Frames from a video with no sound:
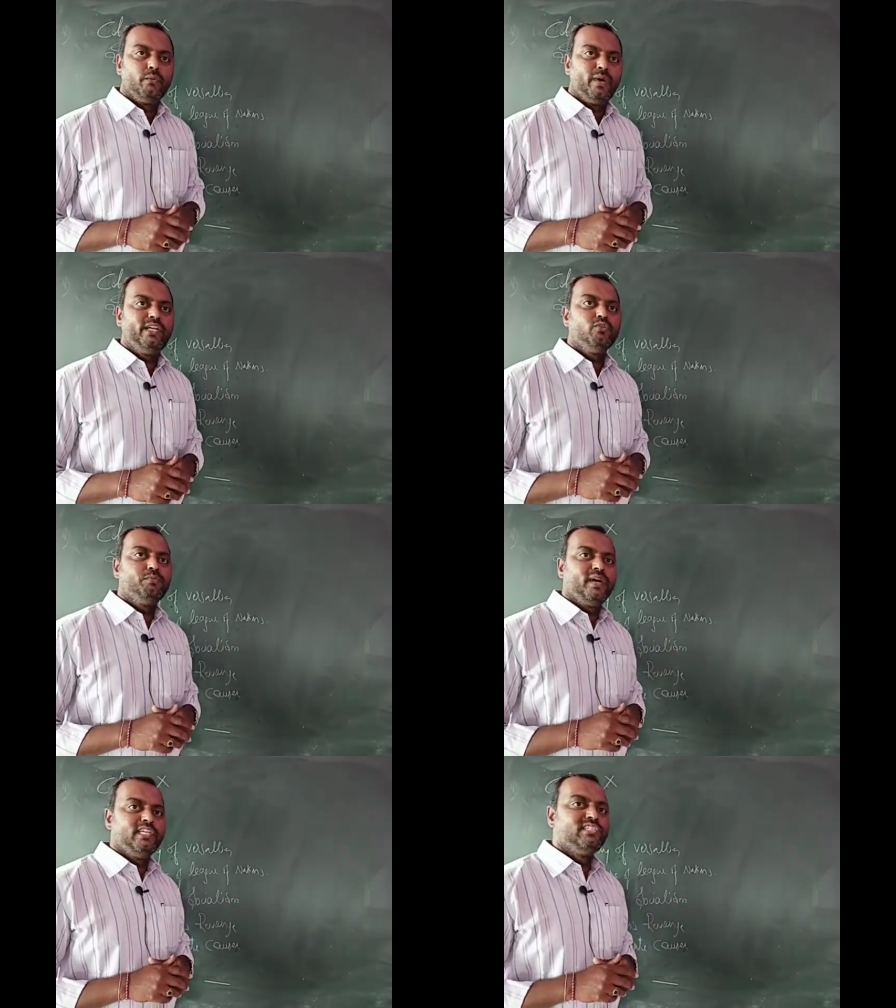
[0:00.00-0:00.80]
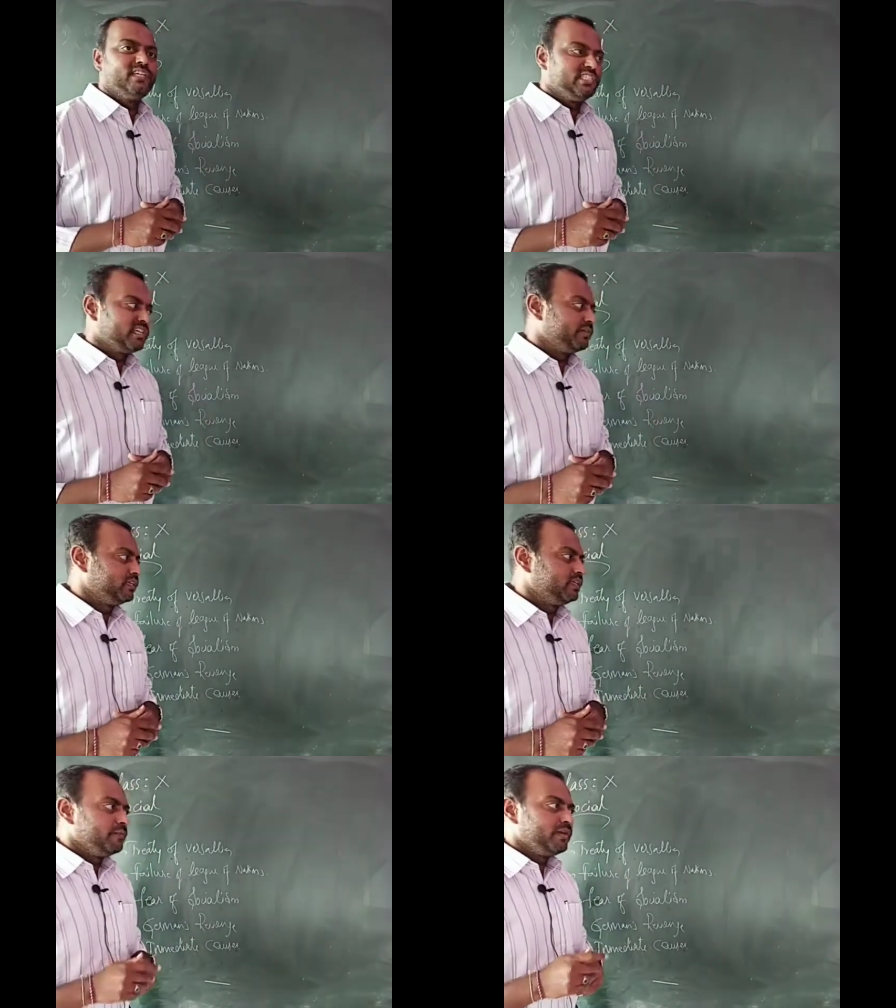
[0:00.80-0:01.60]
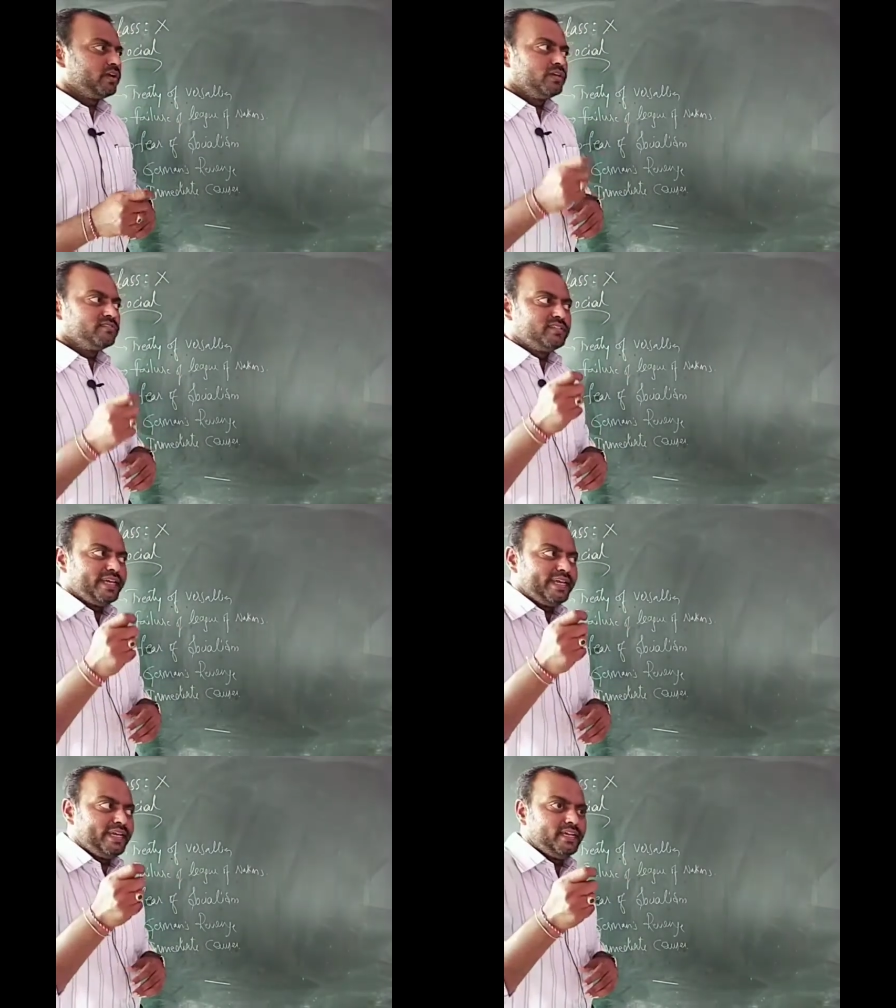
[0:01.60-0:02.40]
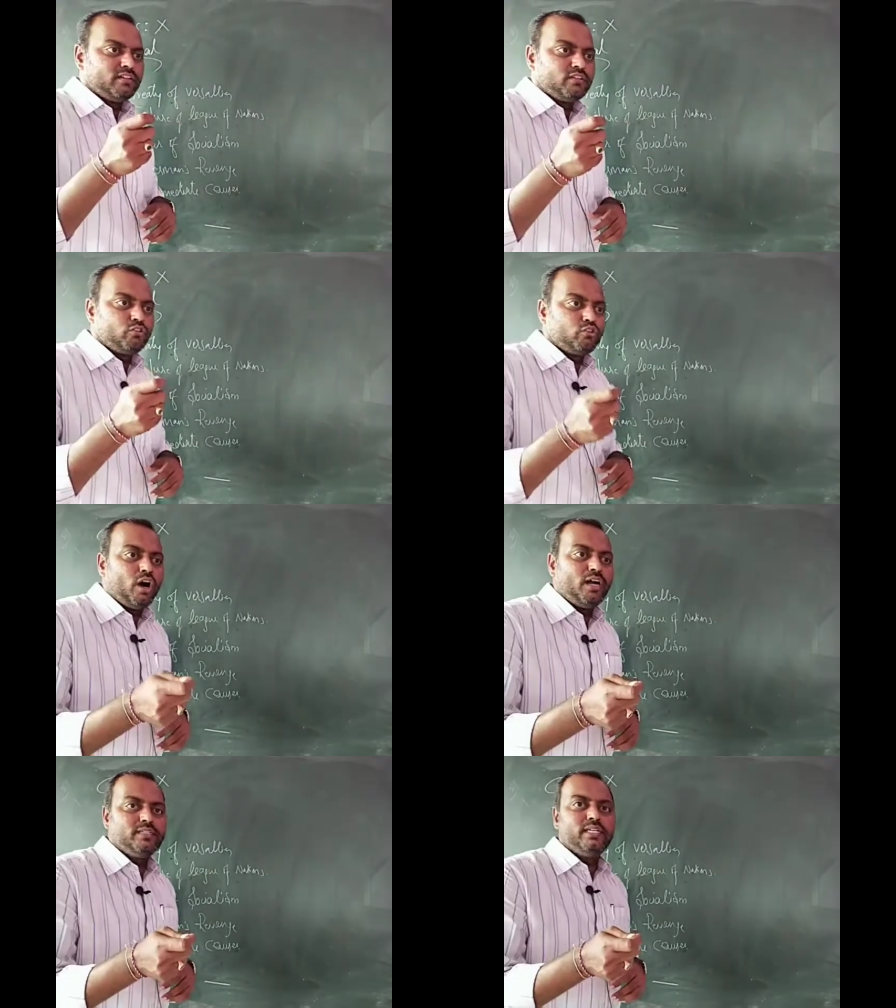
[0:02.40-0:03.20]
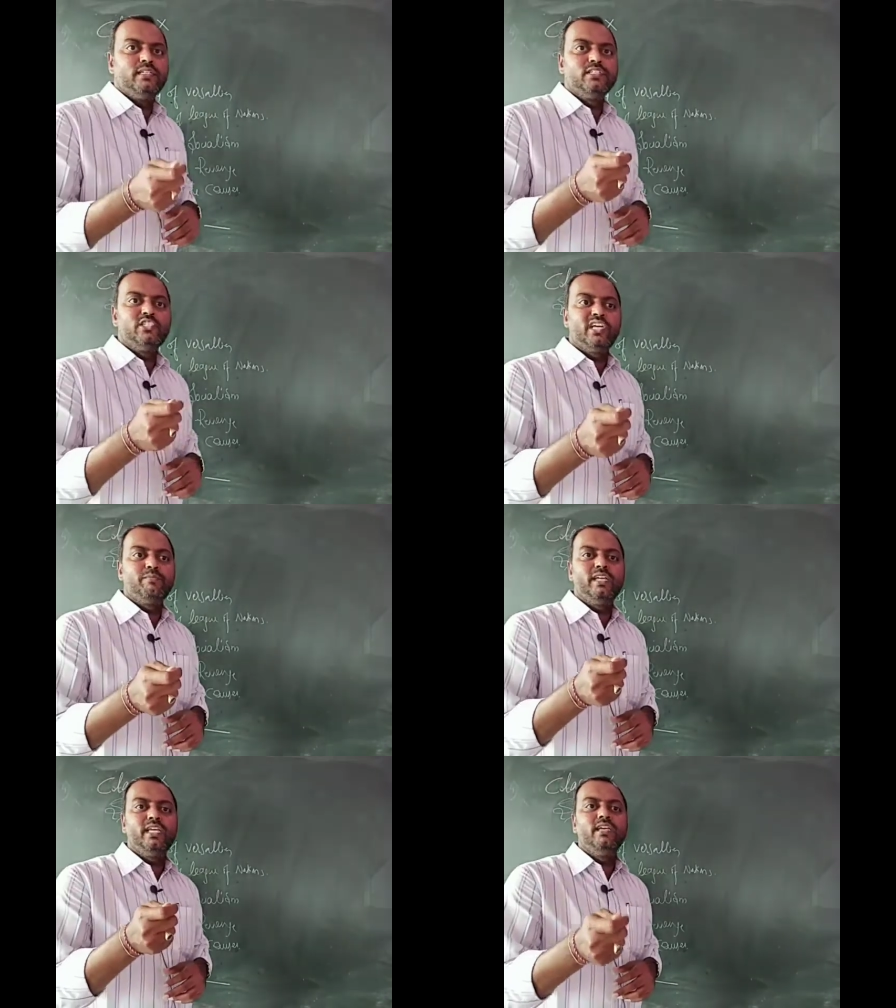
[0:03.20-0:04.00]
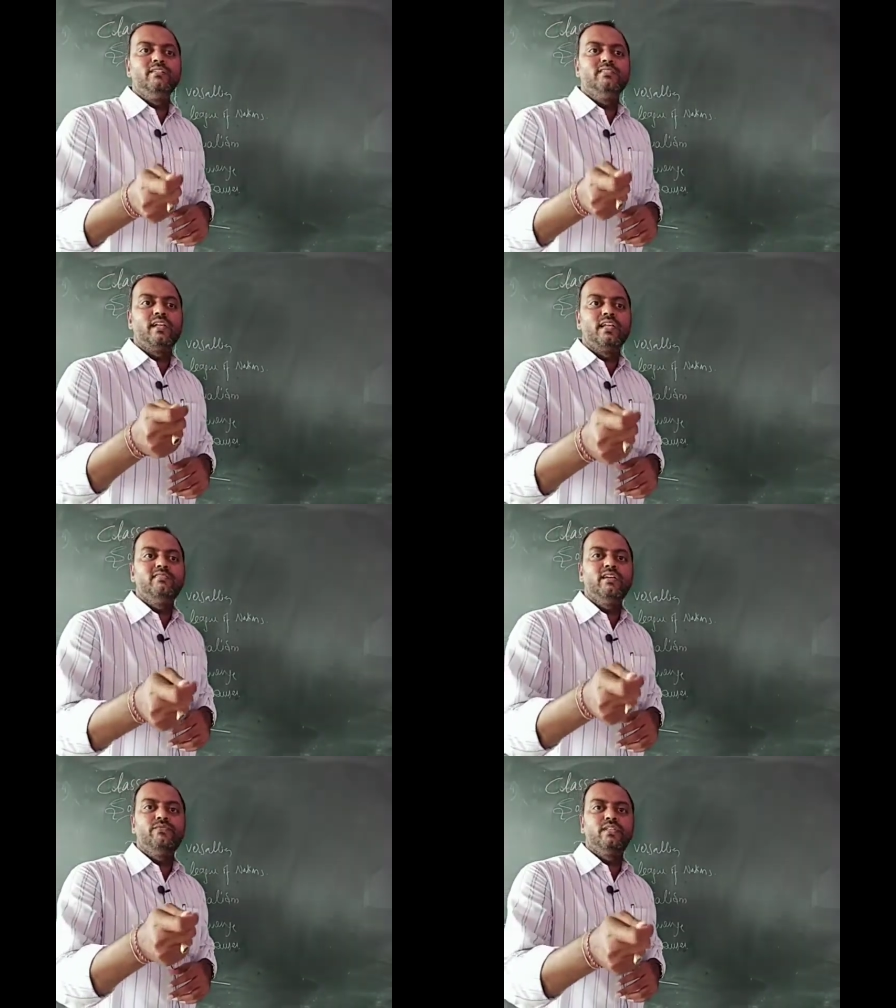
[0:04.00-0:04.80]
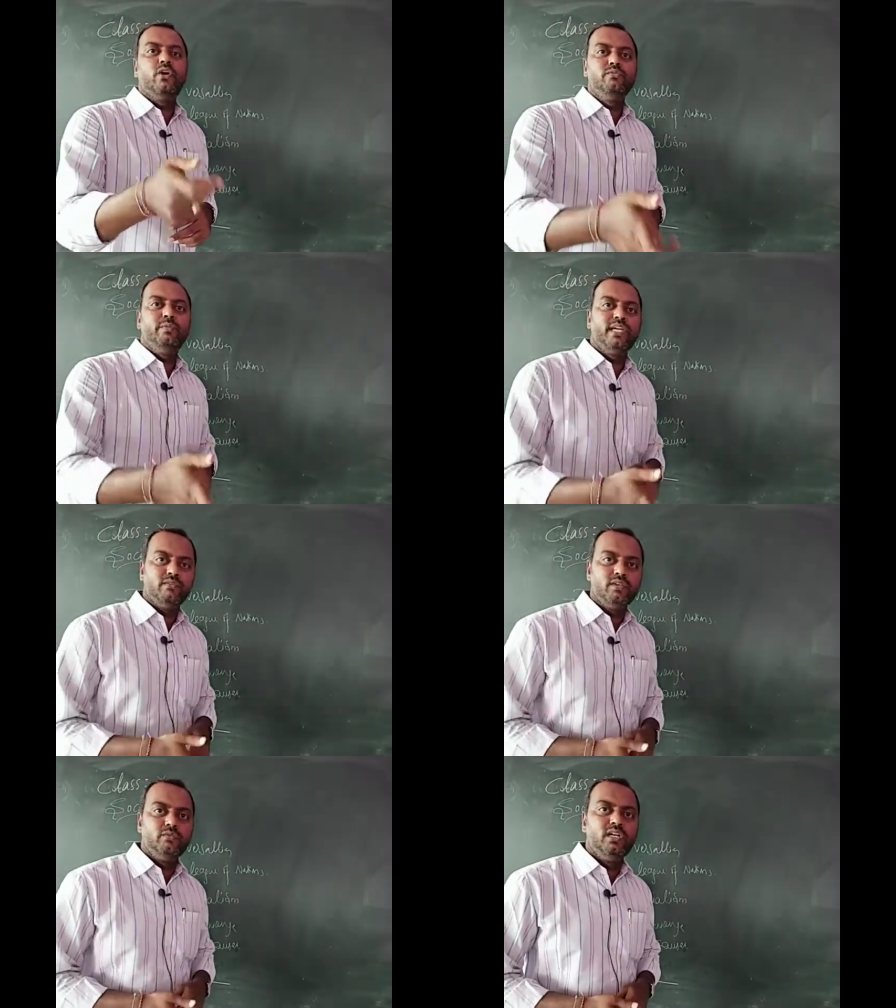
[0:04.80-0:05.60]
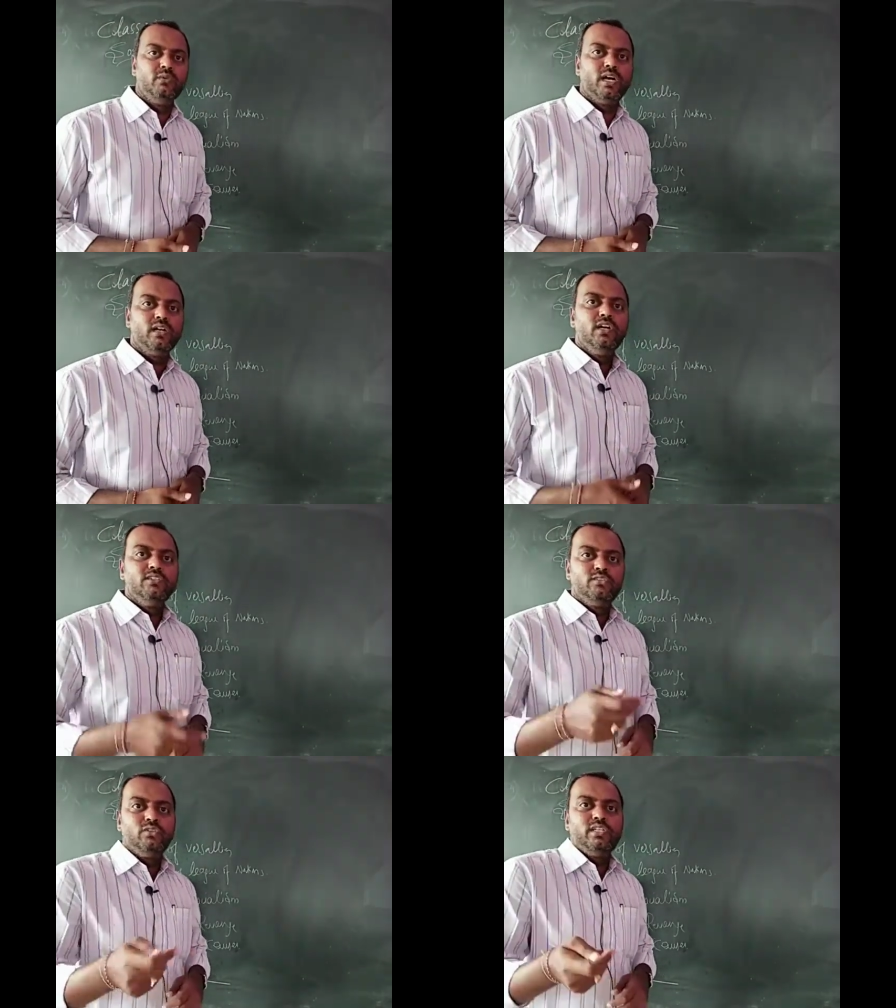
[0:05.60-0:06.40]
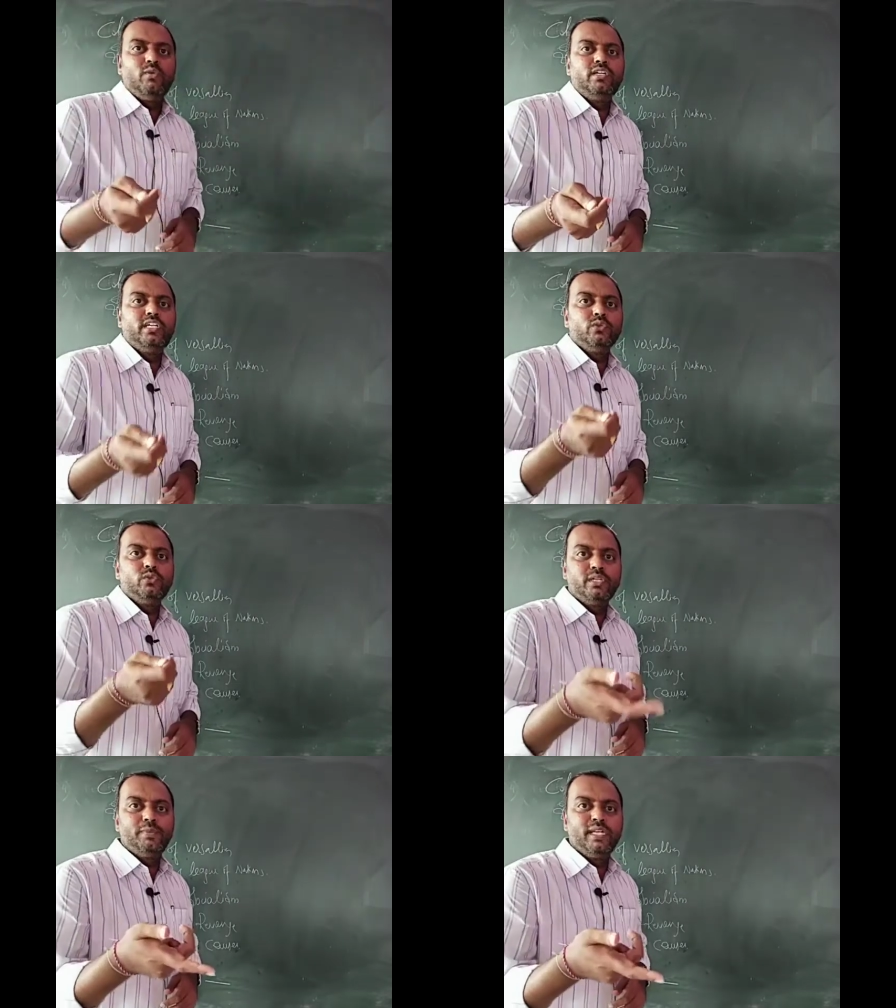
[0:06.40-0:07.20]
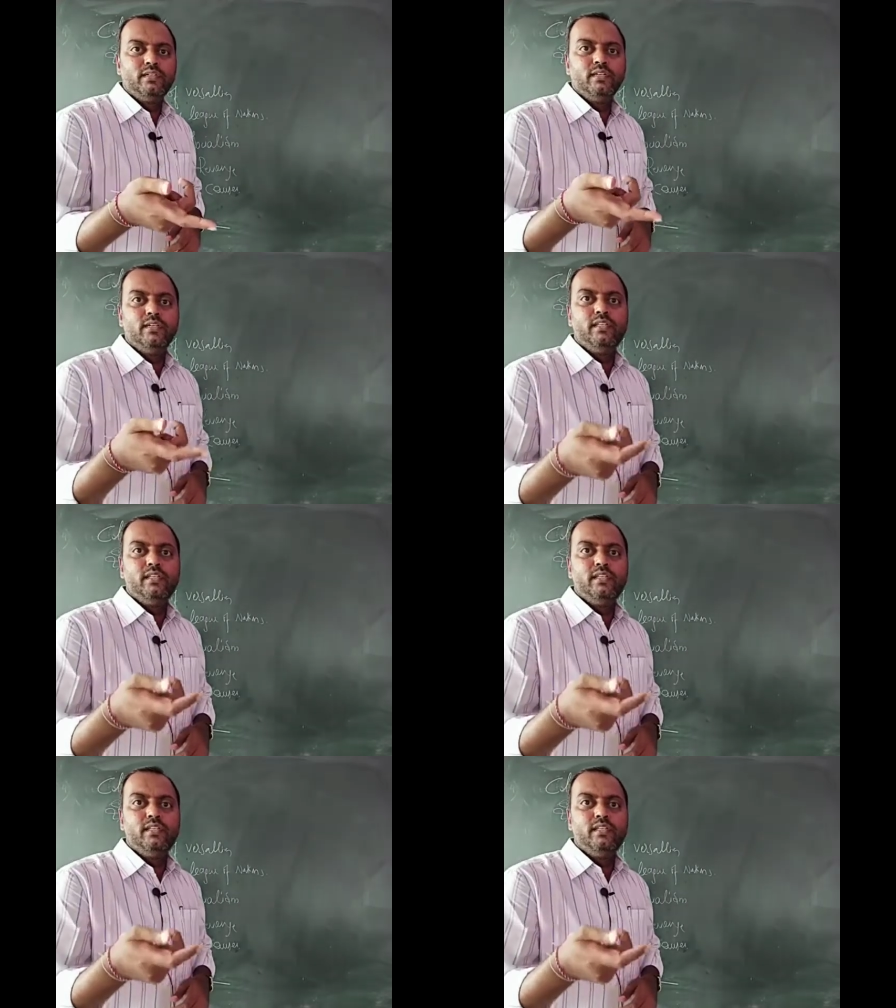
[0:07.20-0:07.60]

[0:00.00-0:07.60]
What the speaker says: Why to punish the Germany? Because they thought that Germany is the reason for the outbreak of the World War. So they wanted to cripple it.